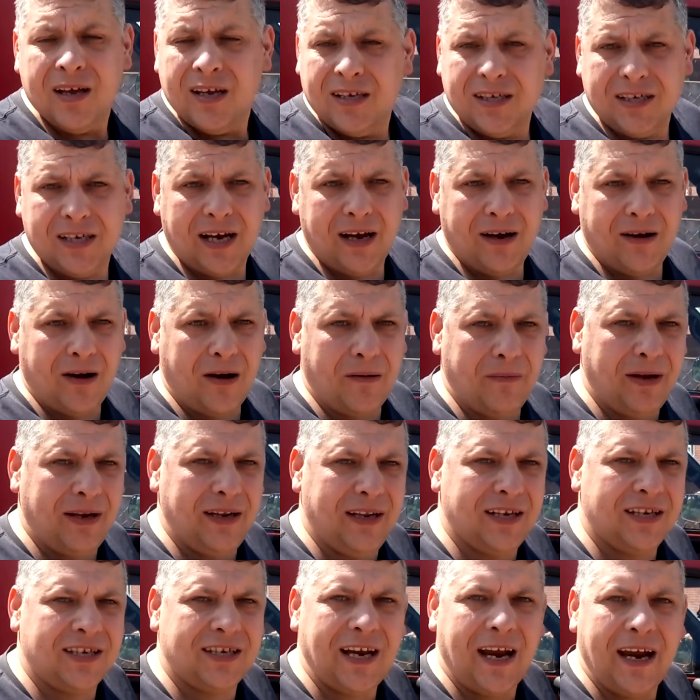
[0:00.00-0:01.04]
so I'm in
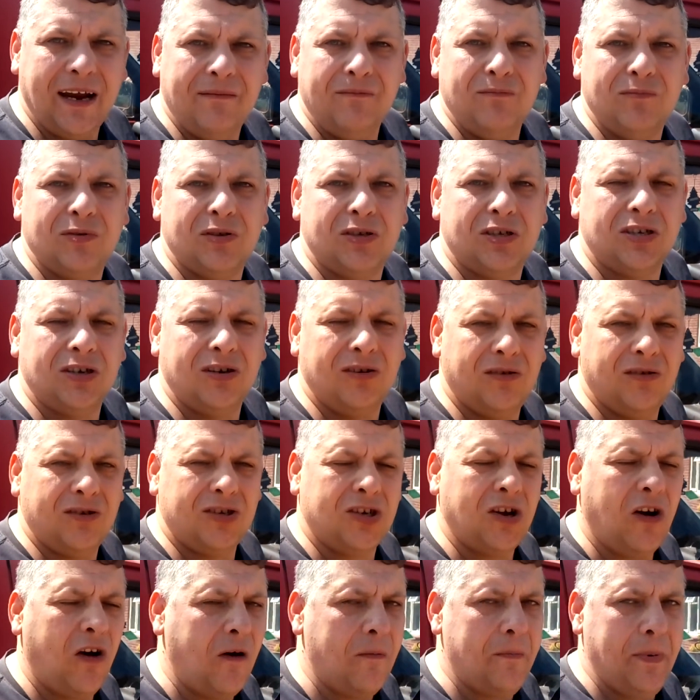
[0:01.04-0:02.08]
the same
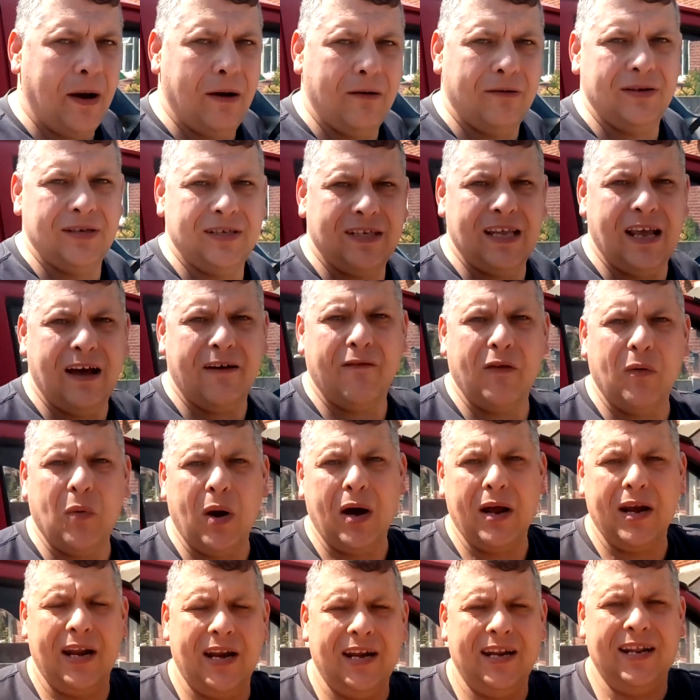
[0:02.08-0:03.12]
sort of boat as the other
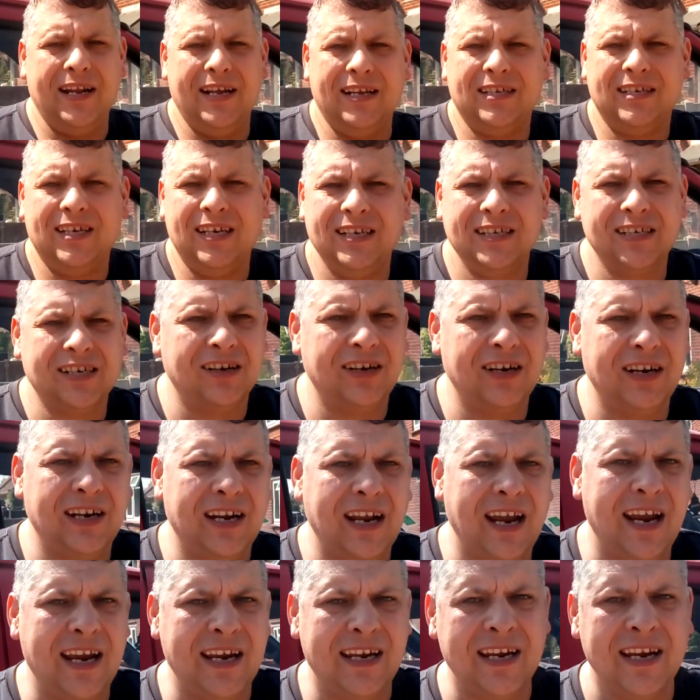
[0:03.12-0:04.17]
one, and this is going to
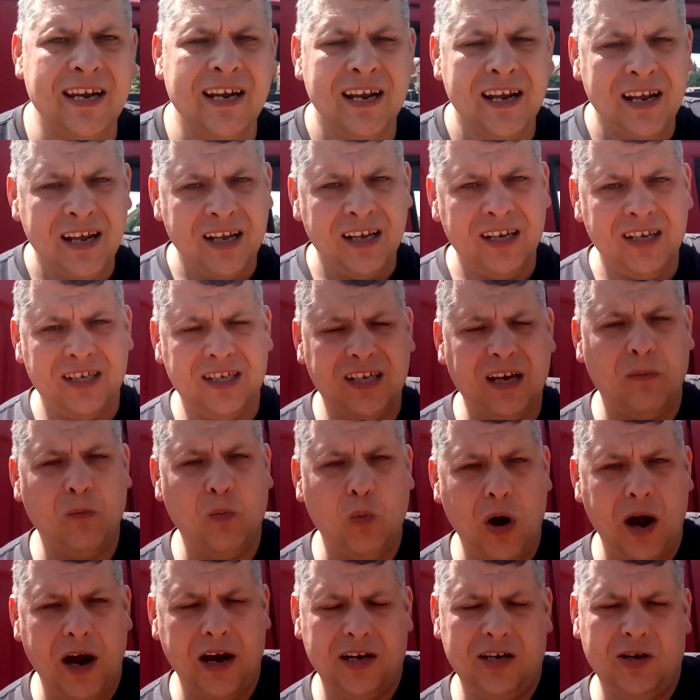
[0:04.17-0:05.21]
need some
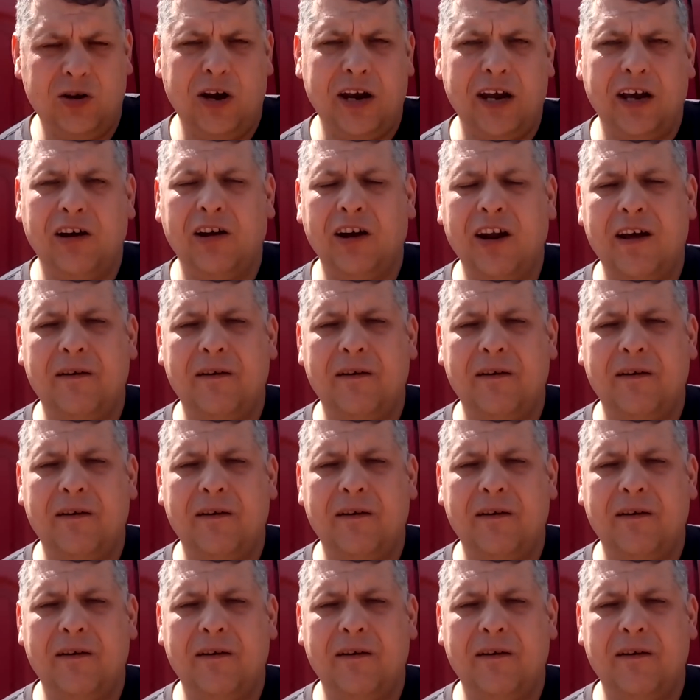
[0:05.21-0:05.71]
work doing on